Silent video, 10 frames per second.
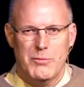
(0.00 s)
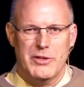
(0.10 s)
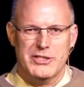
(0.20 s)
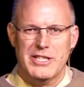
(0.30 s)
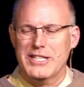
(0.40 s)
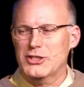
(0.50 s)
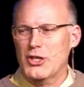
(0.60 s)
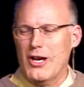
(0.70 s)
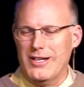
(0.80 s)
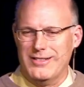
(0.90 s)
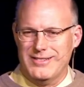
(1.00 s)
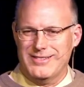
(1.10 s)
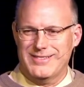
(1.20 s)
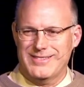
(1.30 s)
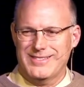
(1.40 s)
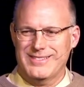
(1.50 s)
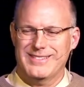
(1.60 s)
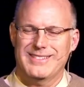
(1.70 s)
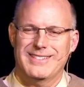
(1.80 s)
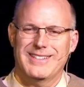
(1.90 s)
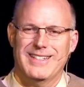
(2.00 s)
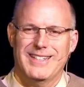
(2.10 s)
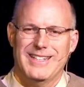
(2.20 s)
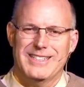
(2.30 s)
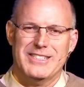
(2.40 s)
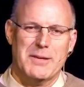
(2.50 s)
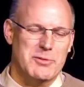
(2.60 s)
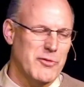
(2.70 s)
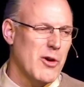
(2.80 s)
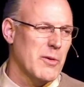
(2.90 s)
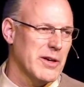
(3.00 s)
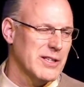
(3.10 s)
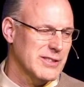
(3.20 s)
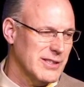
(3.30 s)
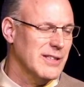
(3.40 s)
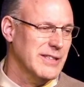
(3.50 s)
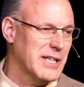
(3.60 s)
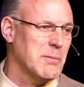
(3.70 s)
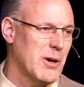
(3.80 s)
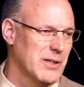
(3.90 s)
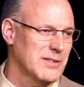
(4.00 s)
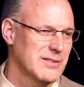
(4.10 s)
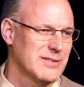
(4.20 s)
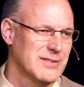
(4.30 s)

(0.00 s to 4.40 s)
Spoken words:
with a slingshot, steps forward and says, I'll take him on.